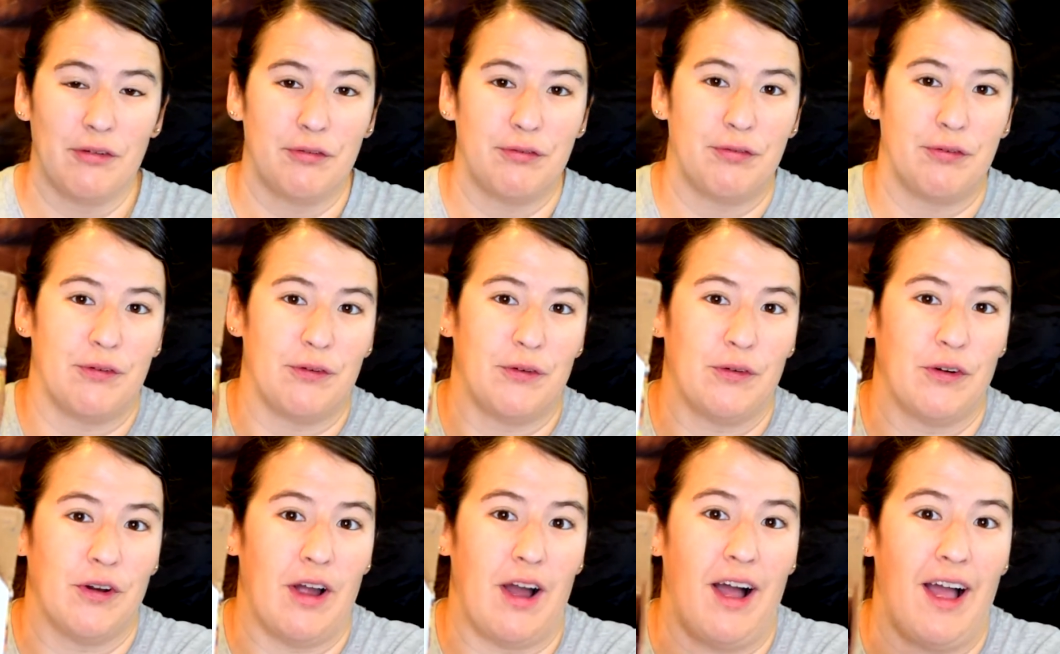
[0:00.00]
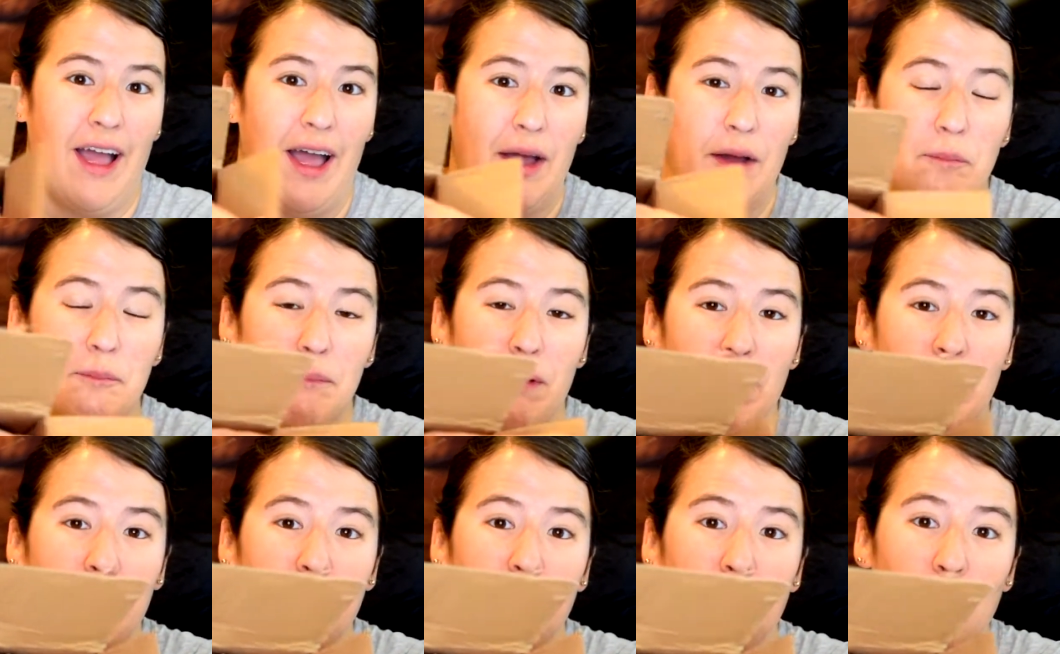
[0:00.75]
at
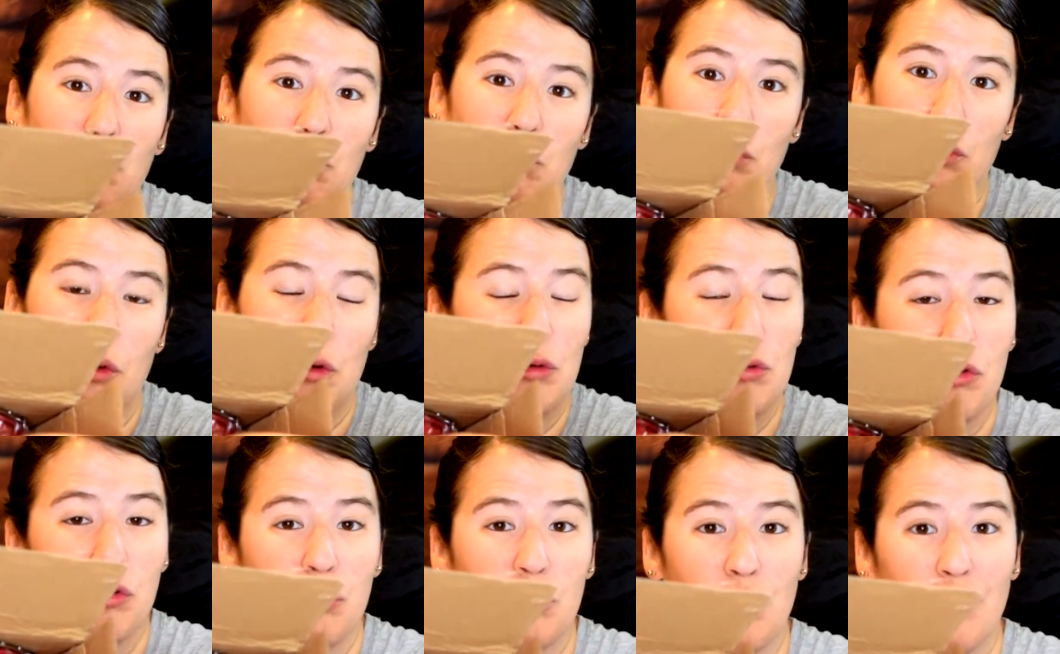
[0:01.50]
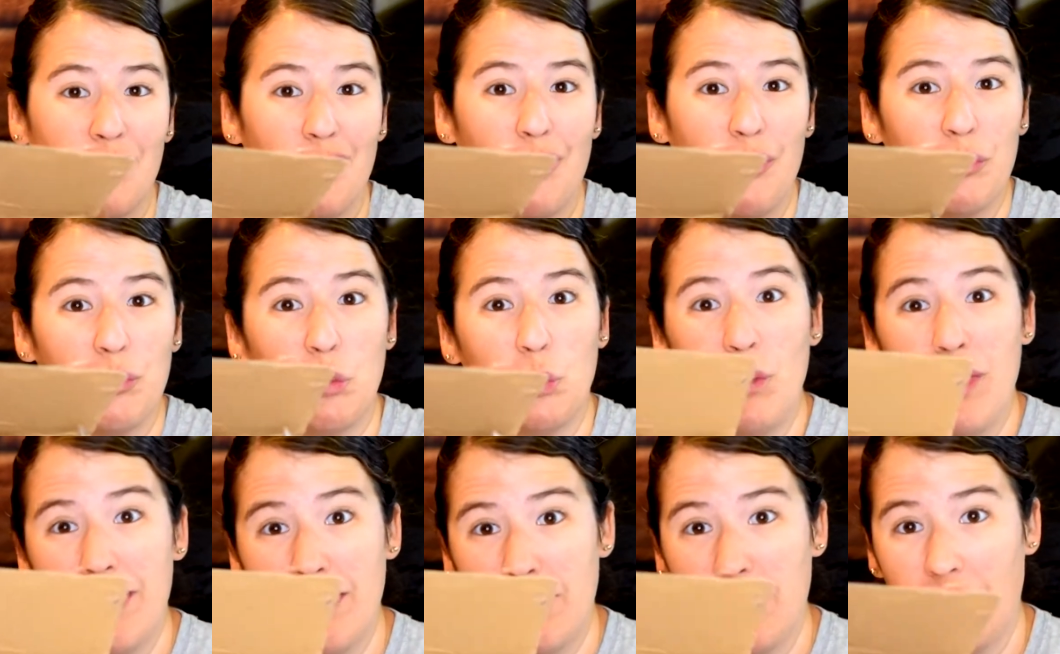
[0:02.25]
my local grocery store called
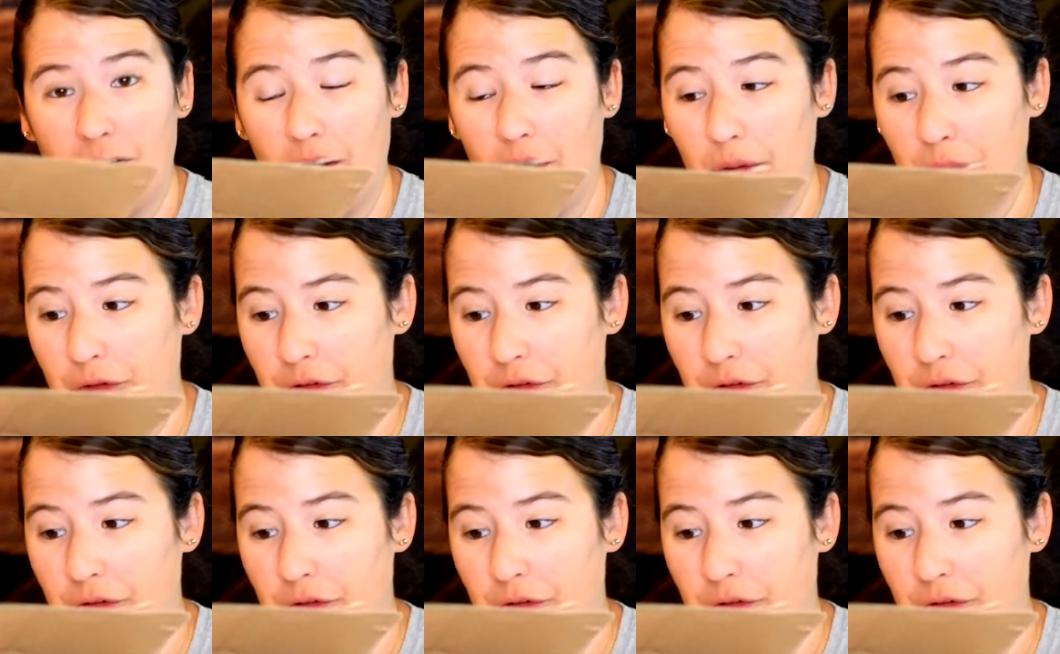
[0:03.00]
Winco.